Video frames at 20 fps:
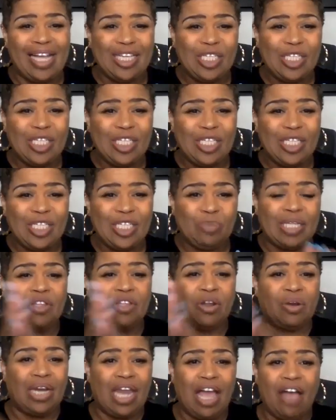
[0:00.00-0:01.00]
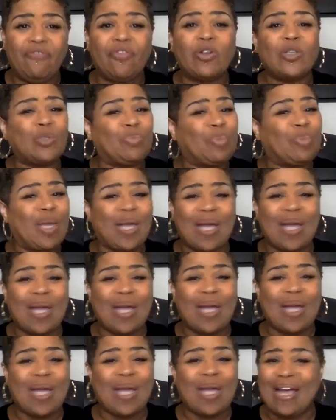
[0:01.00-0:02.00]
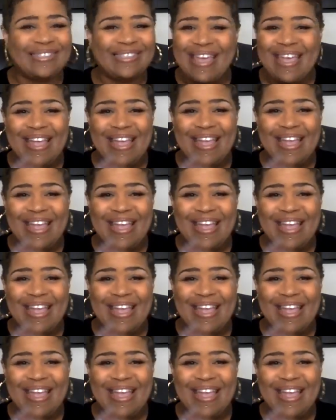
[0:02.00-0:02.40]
their husbands and their lovers because